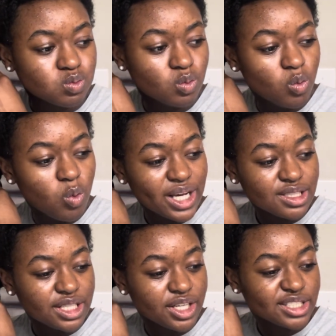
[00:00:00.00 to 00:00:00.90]

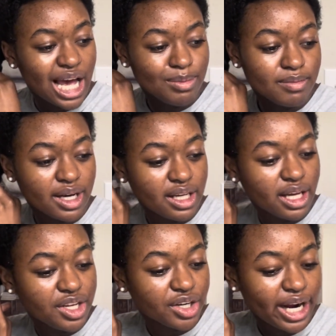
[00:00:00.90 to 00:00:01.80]
wasting your time and money
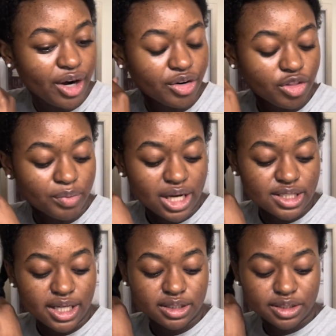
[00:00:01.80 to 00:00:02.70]
in your hair growth
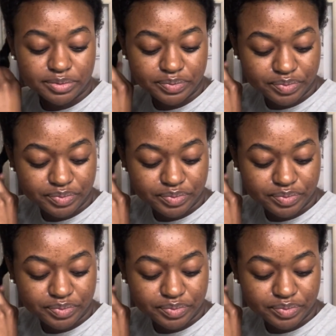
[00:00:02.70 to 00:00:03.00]
process.